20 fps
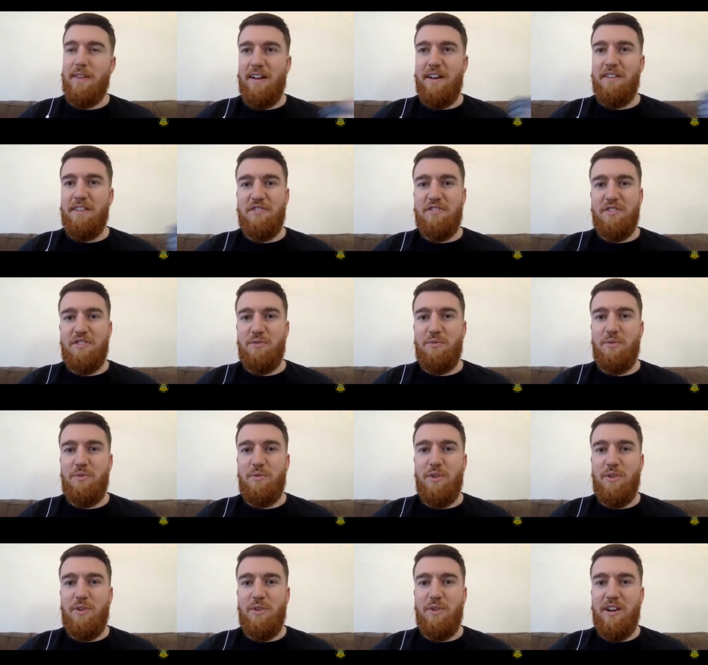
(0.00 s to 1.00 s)
after a
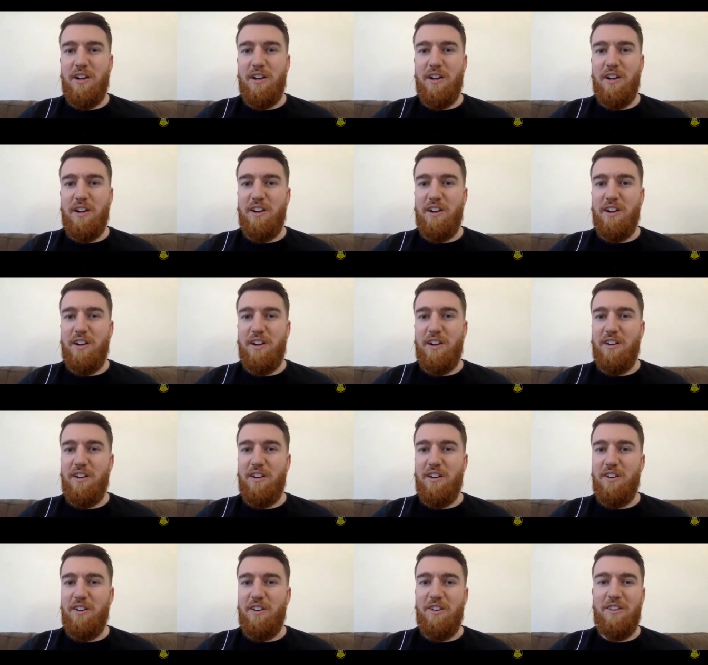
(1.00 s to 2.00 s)
while,
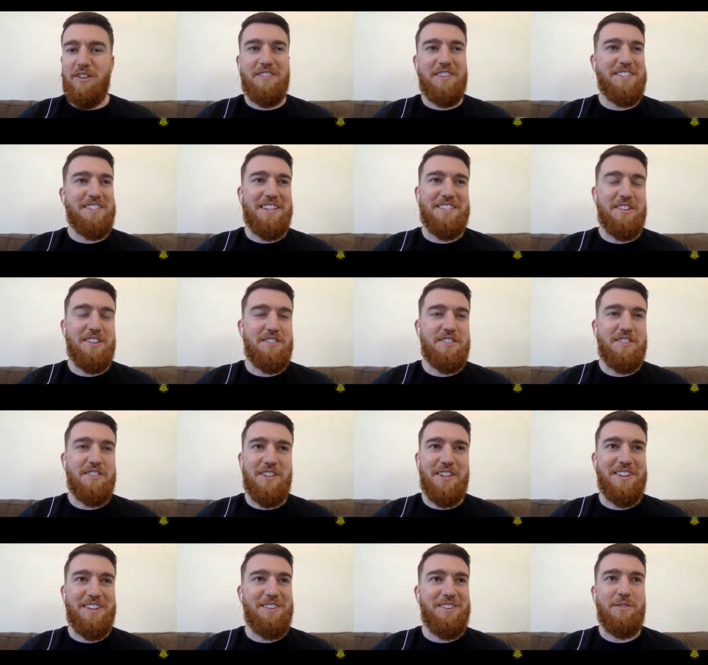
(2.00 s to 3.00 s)
all of these things
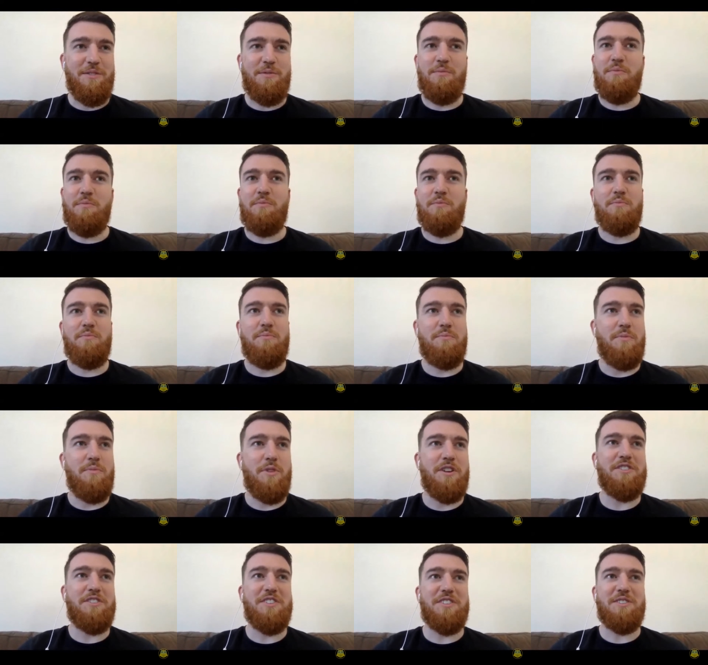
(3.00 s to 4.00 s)
start to you know
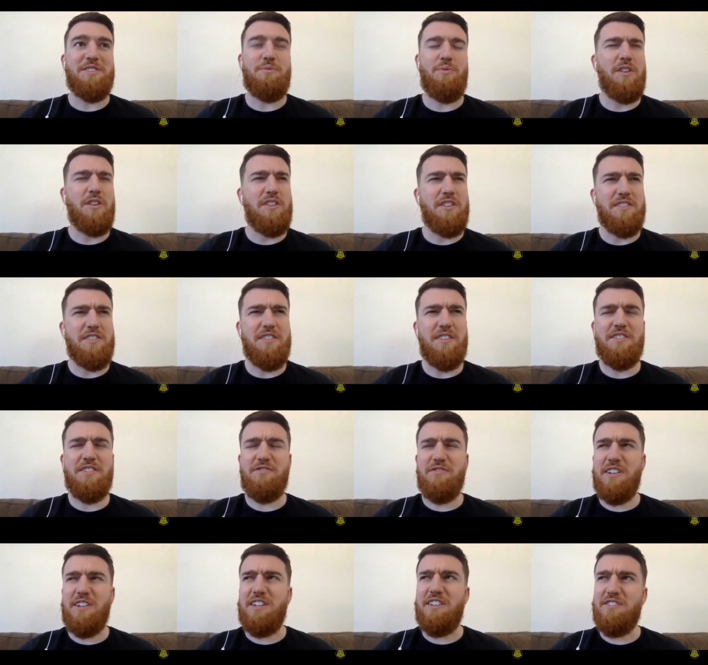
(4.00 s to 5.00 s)
merge into one, you
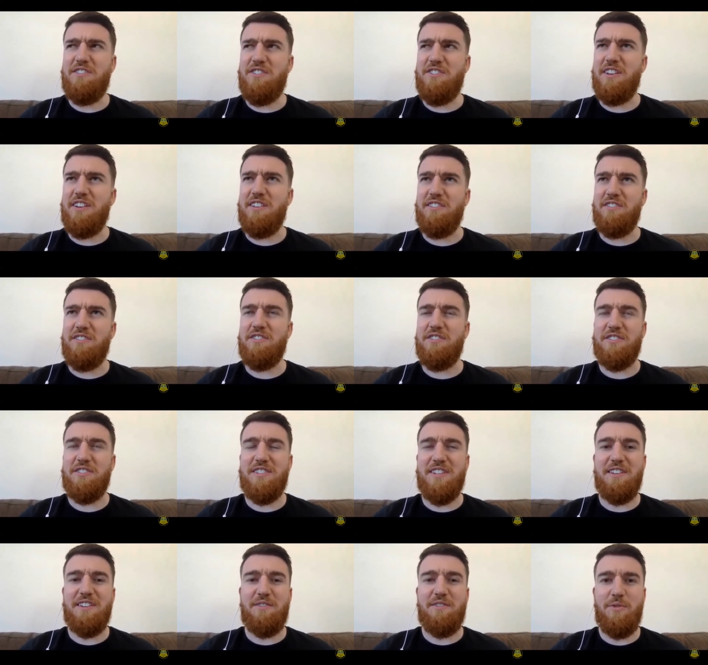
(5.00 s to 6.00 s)
start to really try and
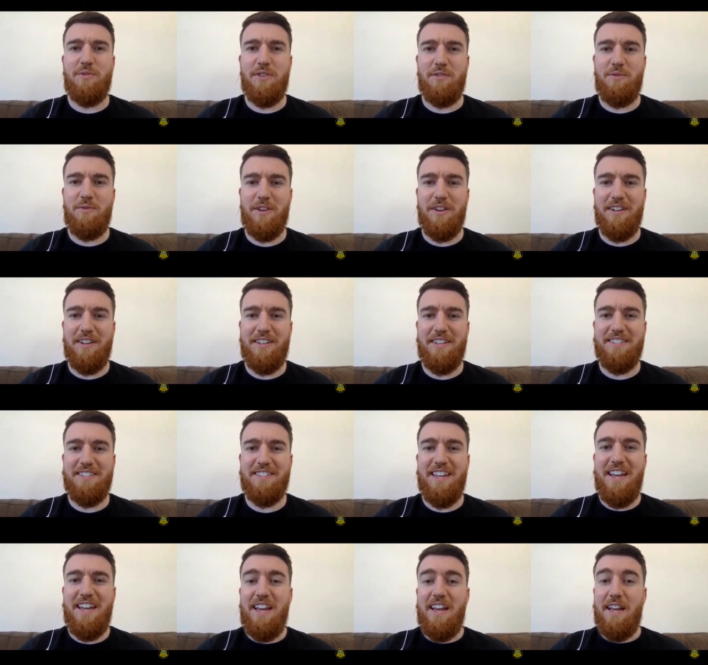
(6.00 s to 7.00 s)
understand what, what it is.
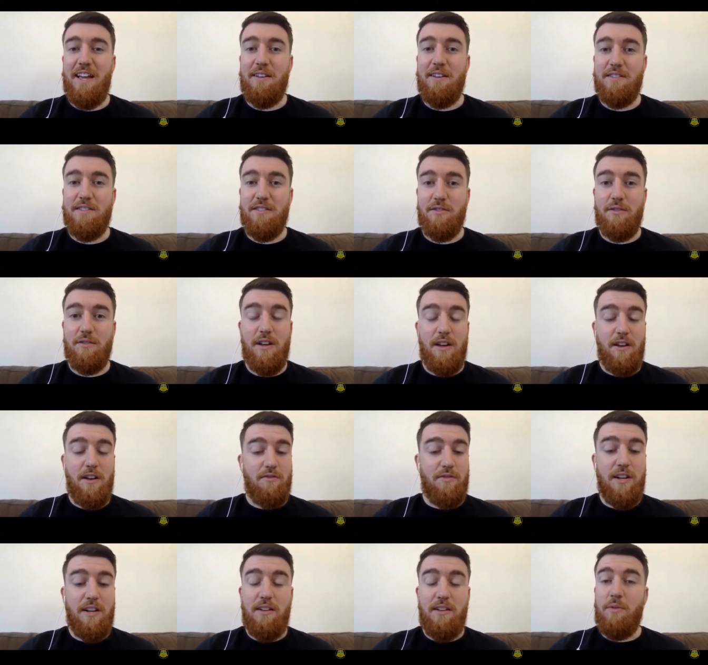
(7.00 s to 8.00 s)
Uh, so really
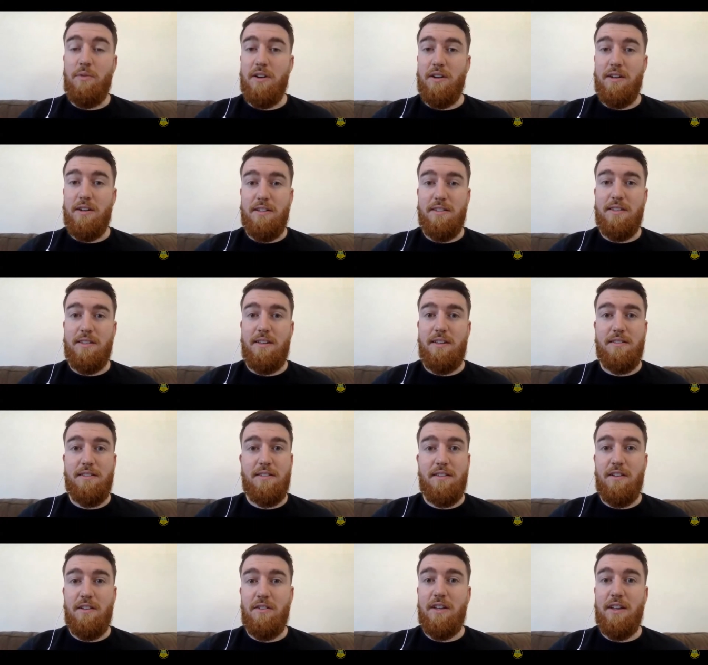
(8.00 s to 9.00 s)
what it is is
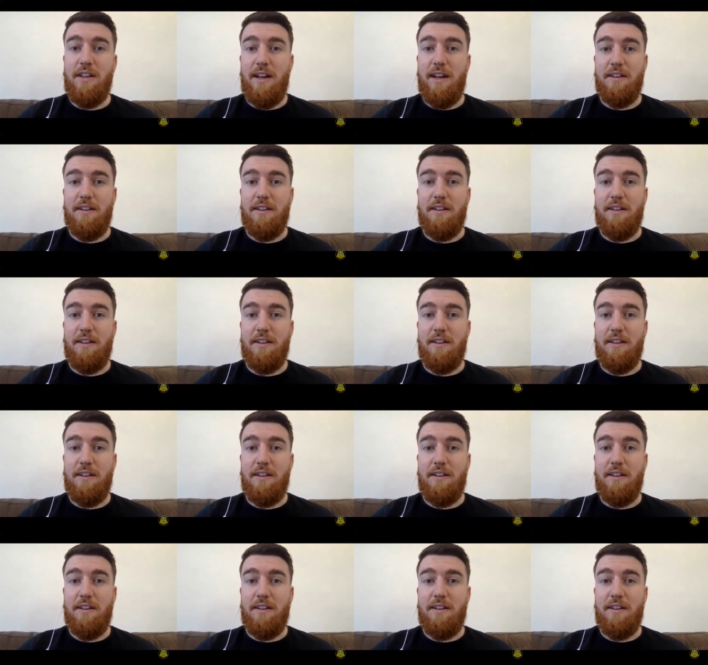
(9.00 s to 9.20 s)
looking at